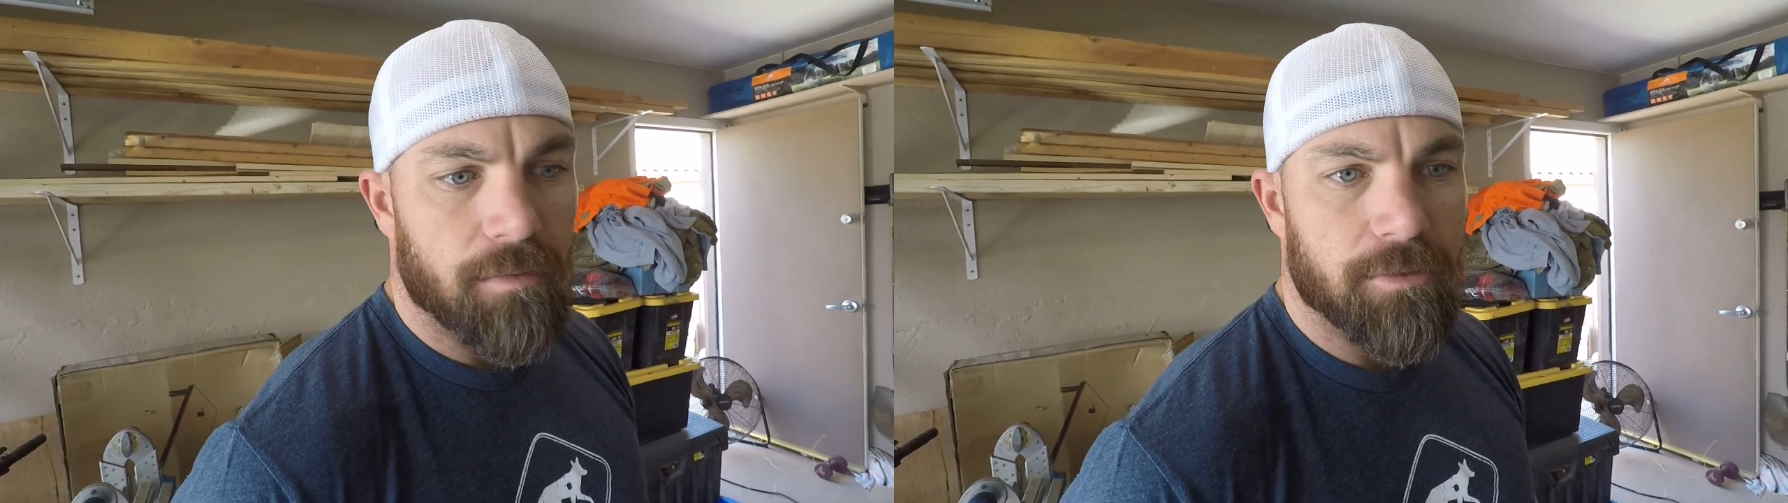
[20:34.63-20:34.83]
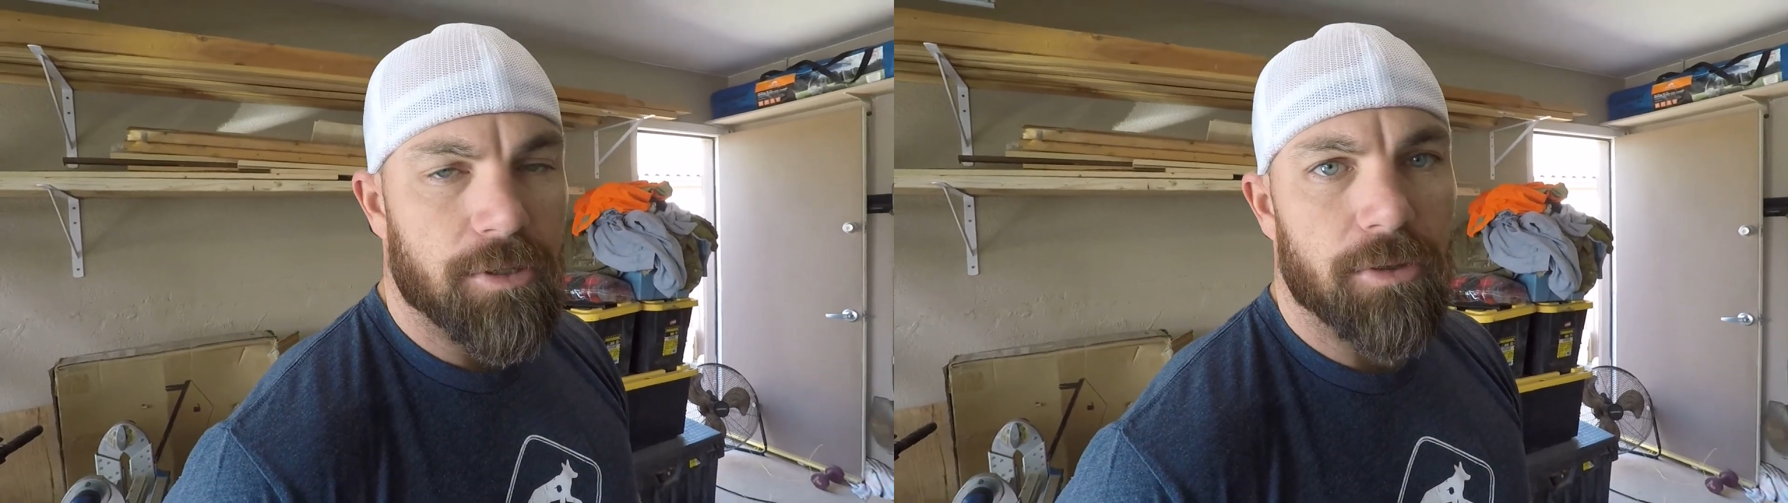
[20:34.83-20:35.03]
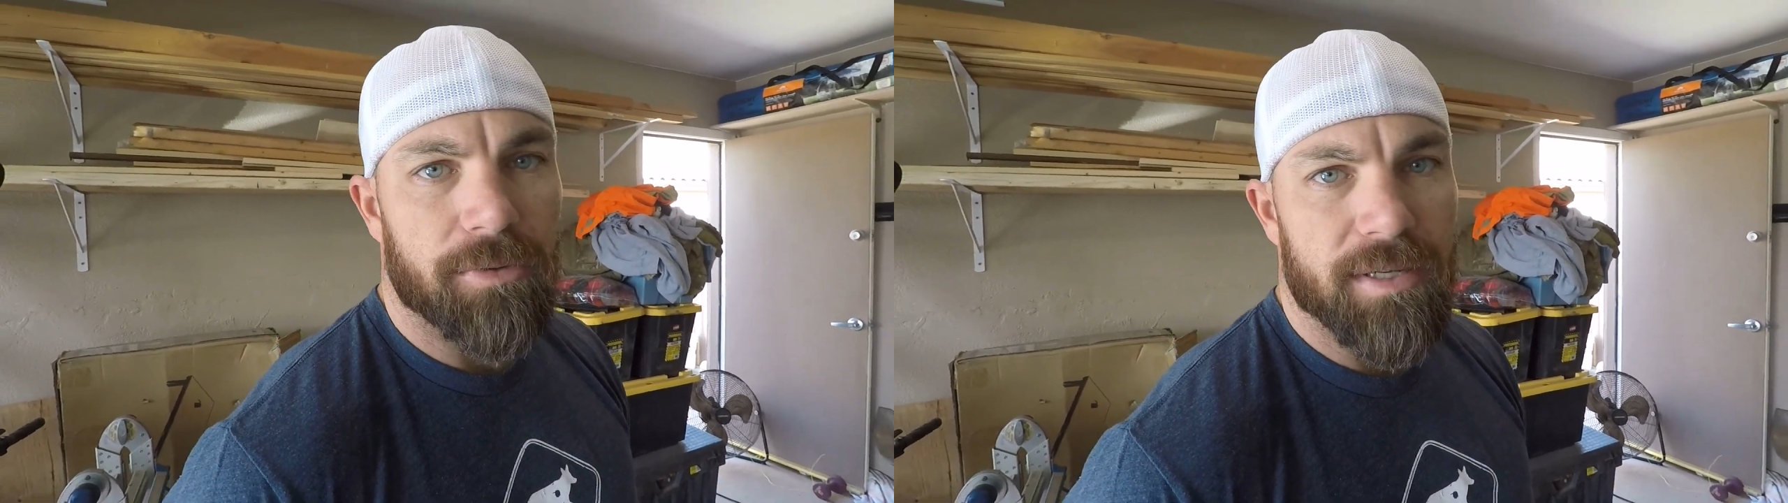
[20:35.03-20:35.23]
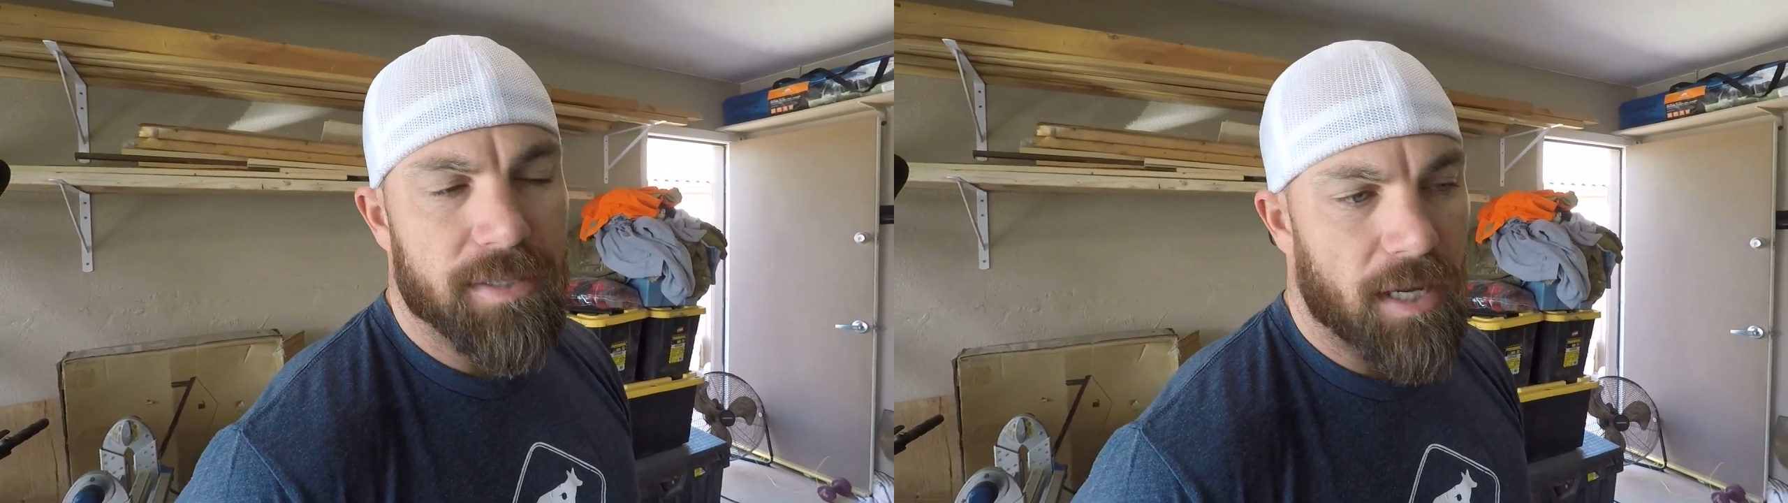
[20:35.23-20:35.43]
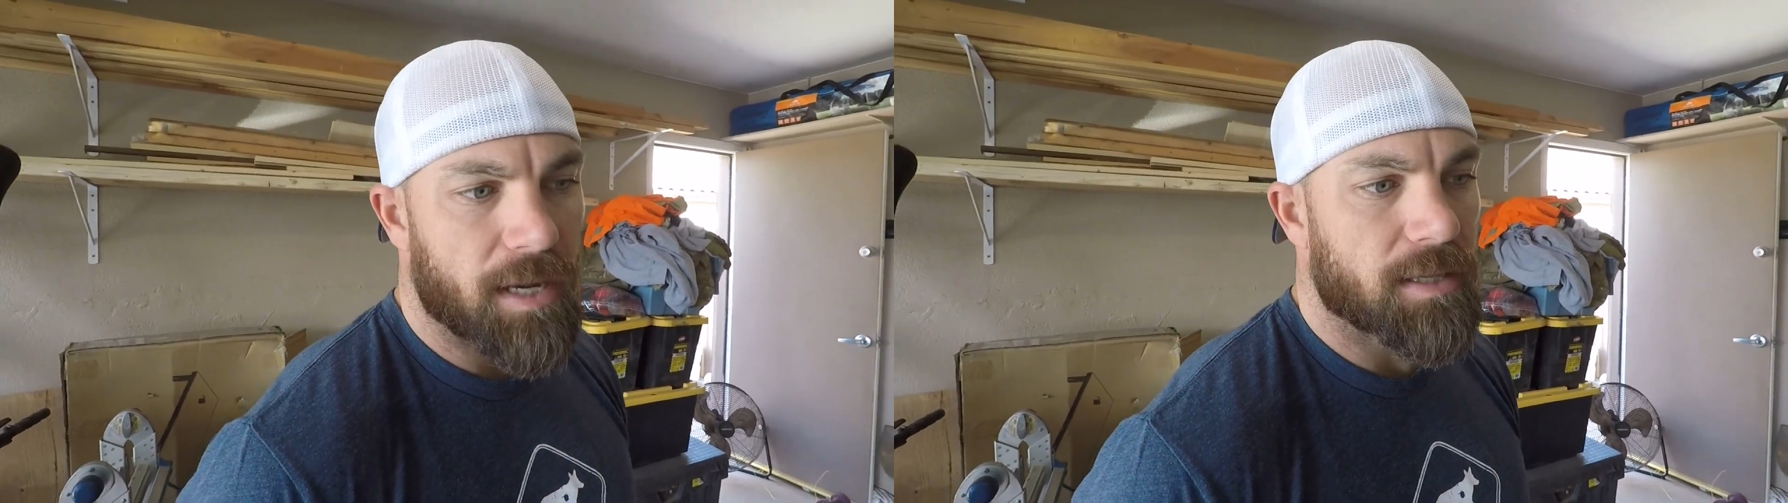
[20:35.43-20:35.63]
2-3
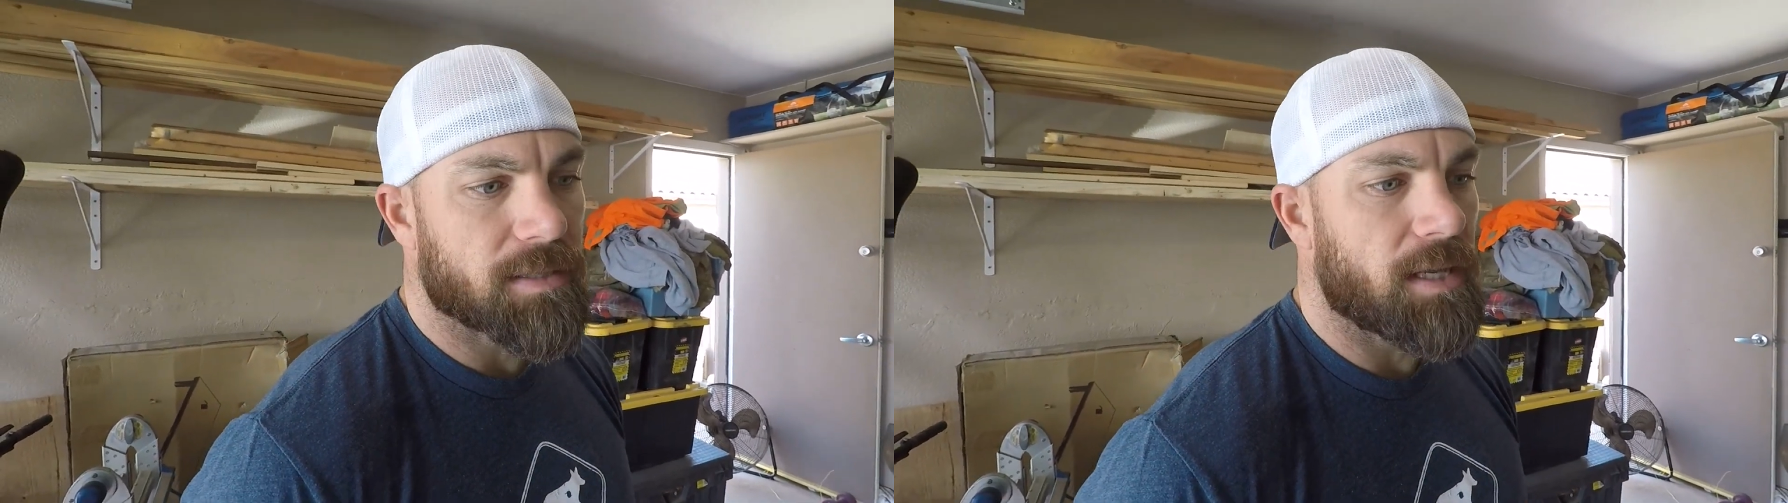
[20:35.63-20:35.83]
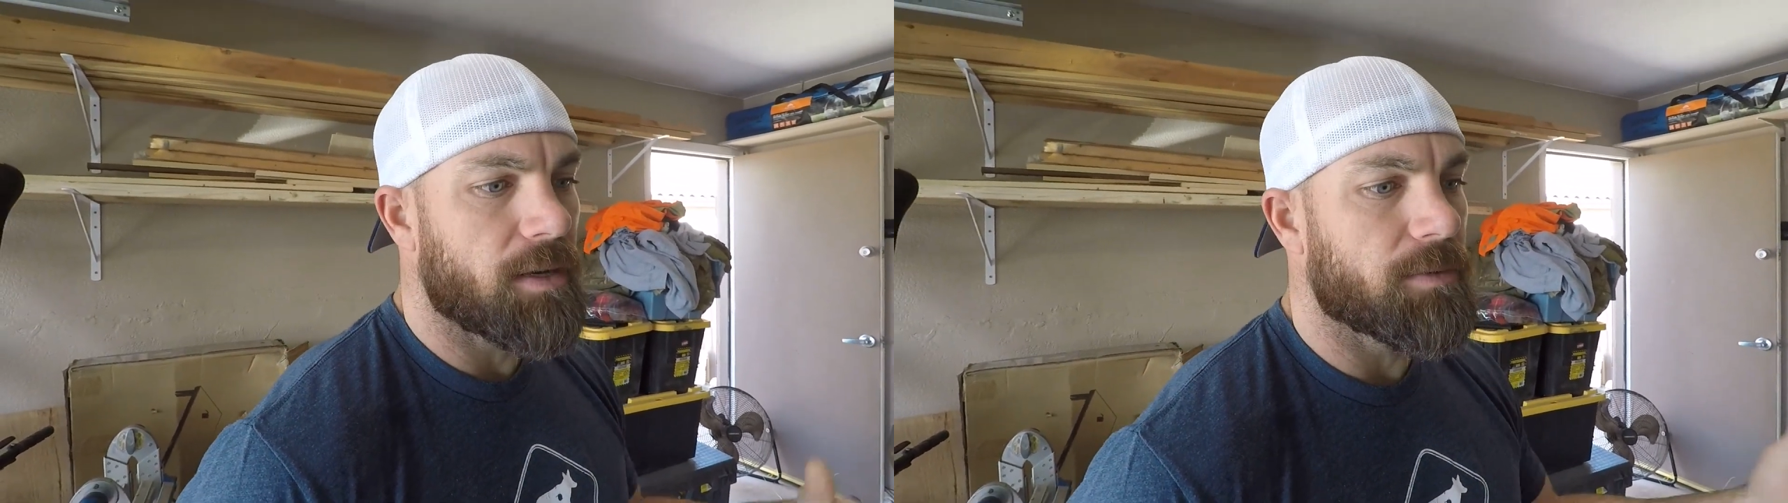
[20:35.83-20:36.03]
seconds and it would